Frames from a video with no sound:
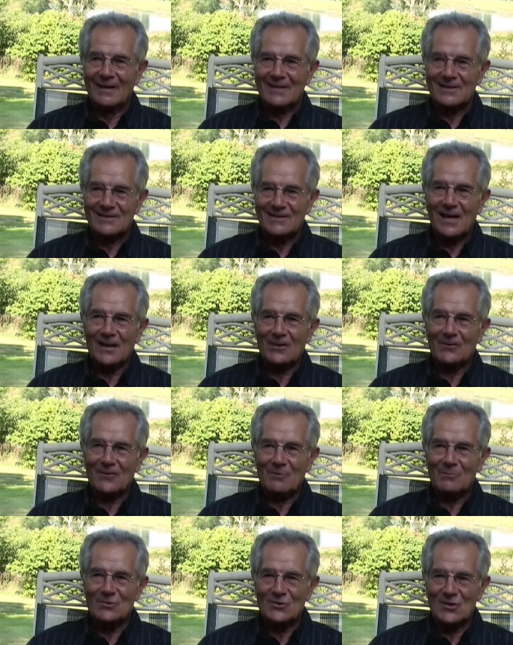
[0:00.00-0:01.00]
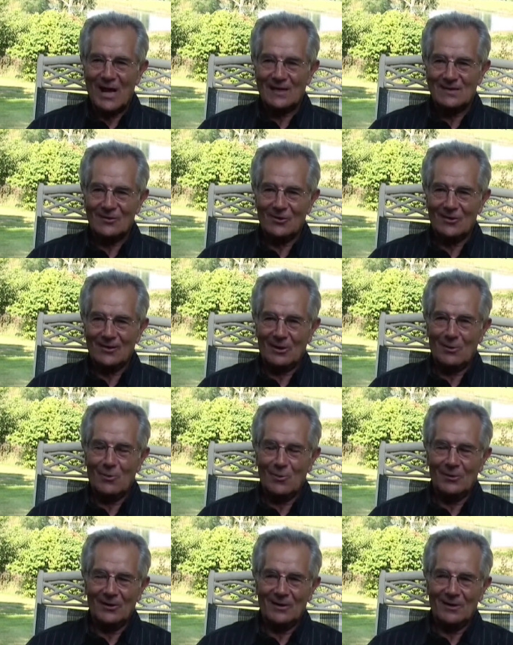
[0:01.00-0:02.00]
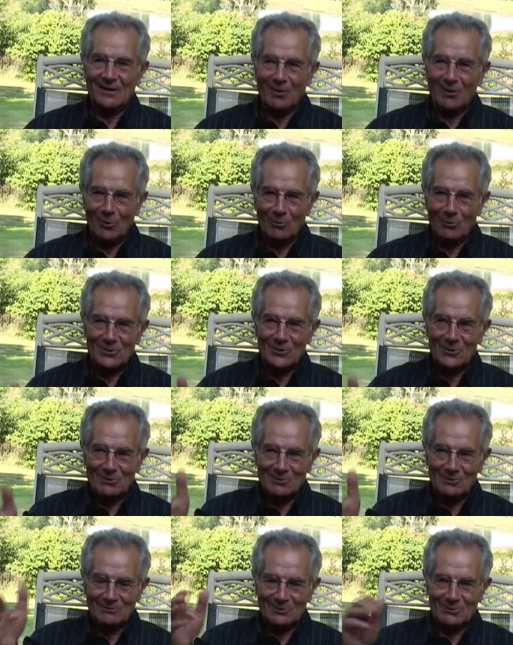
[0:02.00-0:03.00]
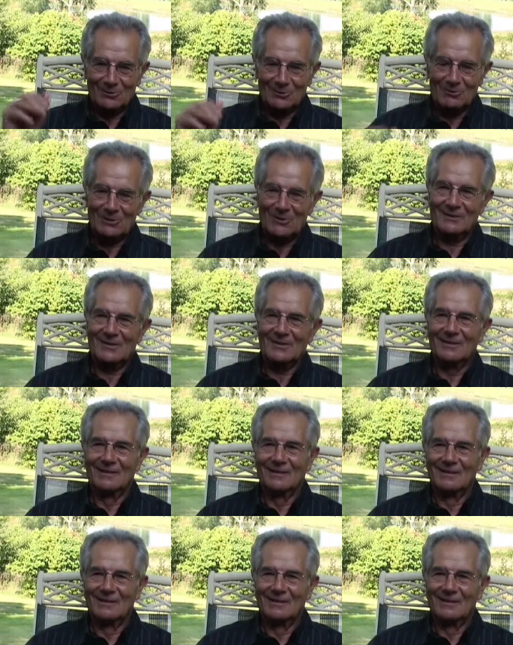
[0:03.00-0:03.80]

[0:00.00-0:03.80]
starting from Jackson on the corner all the way through to the river.